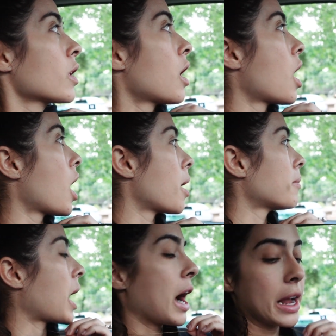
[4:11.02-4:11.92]

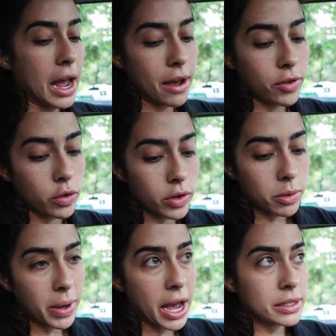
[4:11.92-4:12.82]
Um, I have over
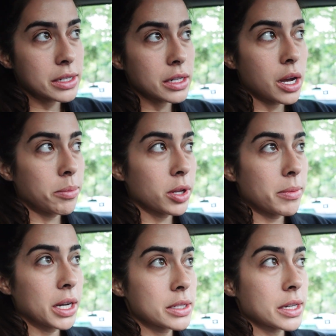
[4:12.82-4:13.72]
the past couple of
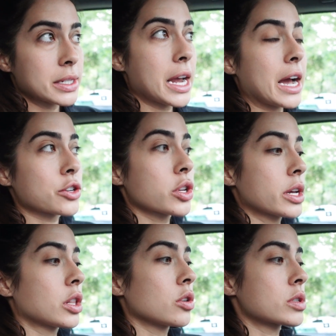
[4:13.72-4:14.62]
months, because I actually
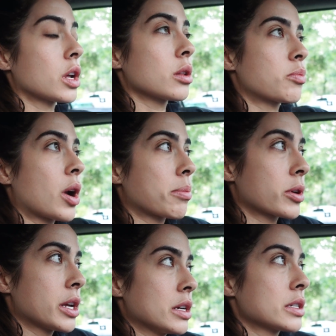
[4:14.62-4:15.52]
closed on the
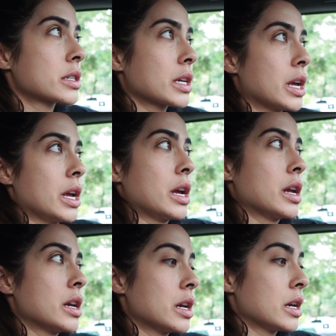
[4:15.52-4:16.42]
properties
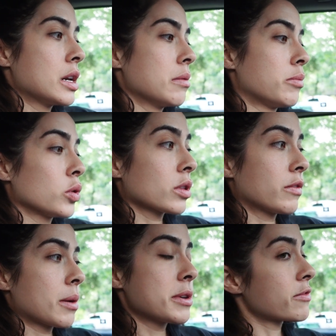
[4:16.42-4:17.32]
in both
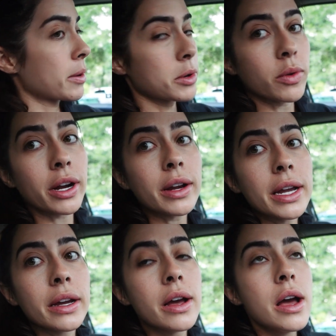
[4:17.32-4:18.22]
of them in
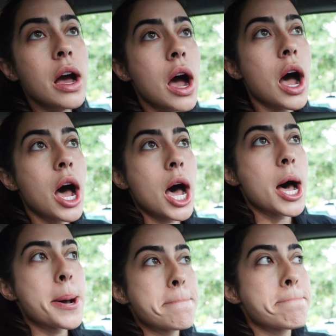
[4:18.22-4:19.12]
February.
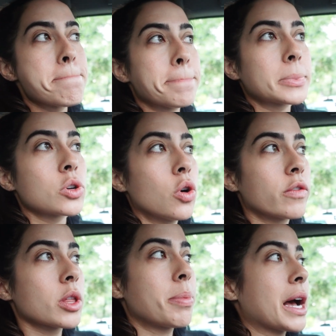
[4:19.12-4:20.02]
Um, so
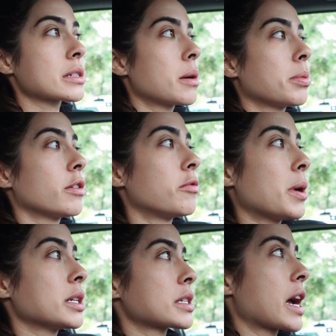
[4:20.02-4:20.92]
over the past couple of
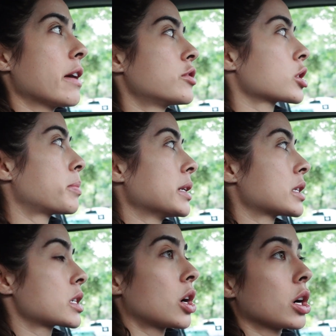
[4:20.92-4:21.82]
months, I have just been
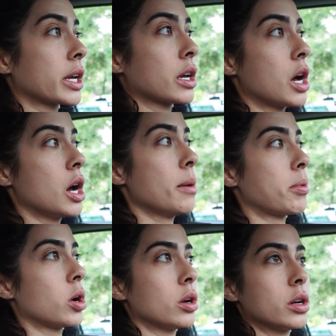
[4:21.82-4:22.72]
stocking up
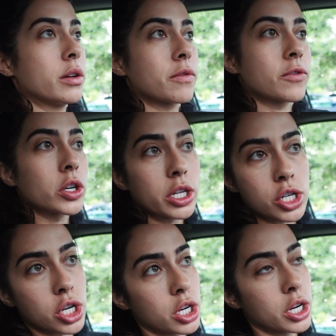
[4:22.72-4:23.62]
on
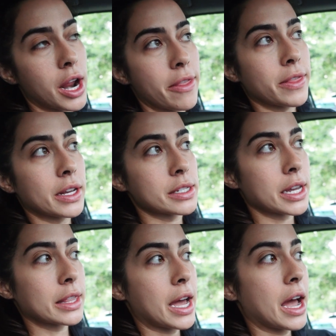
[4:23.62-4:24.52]
furniture and things
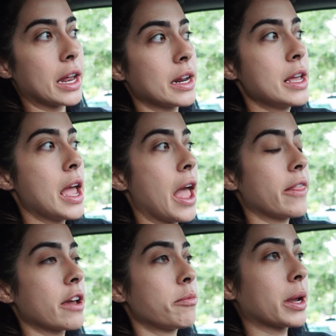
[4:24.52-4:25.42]
like that. And
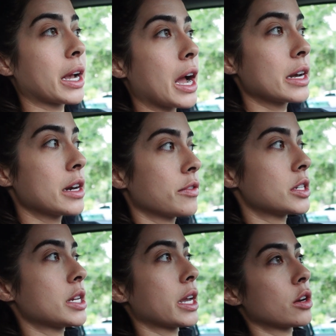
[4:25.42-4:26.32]
they have been kind enough
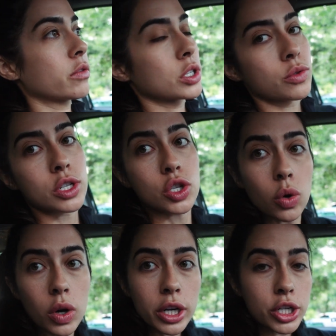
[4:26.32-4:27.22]
to take it over to a
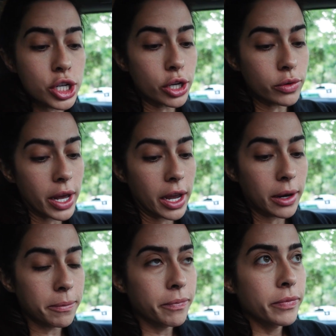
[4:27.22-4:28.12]
storage
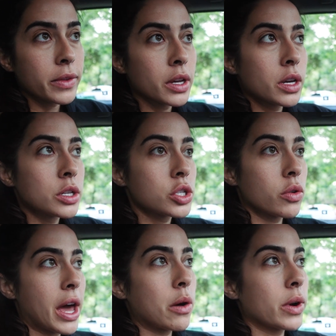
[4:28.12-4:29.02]
unit,
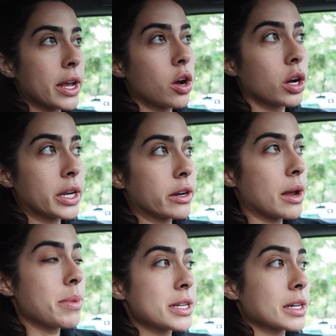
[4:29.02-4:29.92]
so that when I got here,
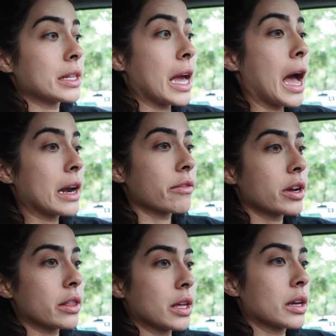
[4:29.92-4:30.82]
I basically had
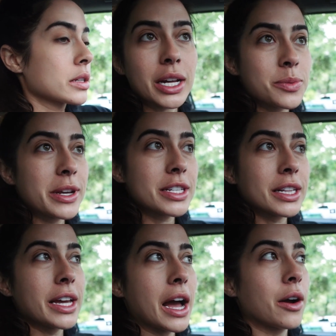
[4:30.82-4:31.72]
everything. That's
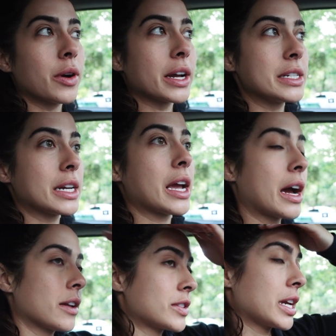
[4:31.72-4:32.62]
basically how I did it
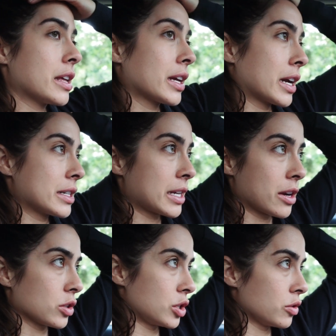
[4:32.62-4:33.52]
out of state. Like I said,
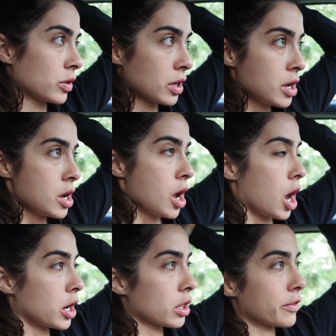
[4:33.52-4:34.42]
I'll do
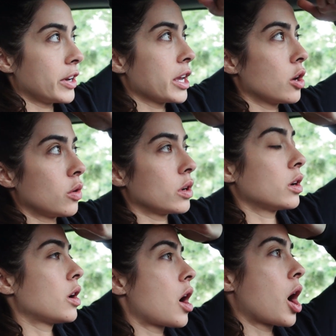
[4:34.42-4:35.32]
another video,
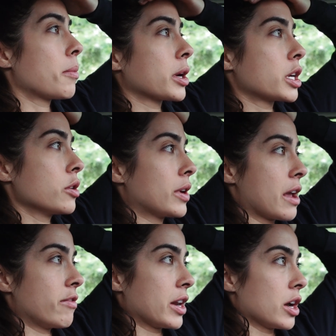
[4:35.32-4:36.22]
um, a Q and
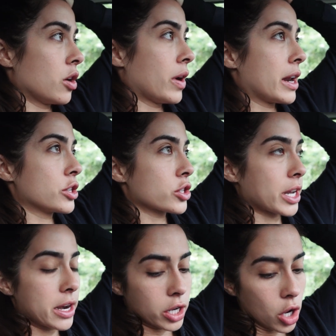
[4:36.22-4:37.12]
A video, and just
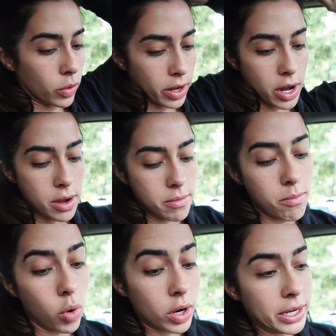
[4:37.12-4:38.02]
kind of go in
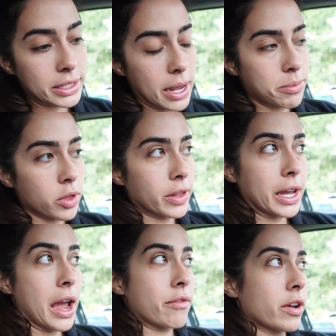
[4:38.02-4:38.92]
more in depth on
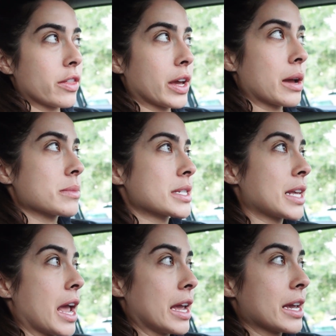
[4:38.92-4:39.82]
like everything I'm
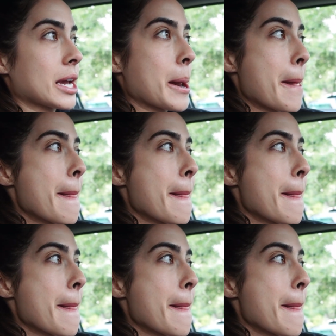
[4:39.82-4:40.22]
saying.